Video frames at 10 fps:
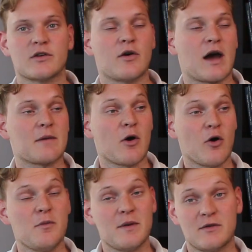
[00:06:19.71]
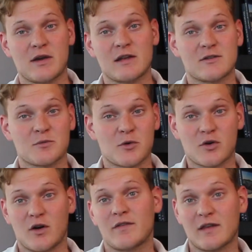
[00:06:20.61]
So I'm hoping to get some more
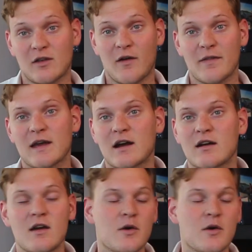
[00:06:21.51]
content on there.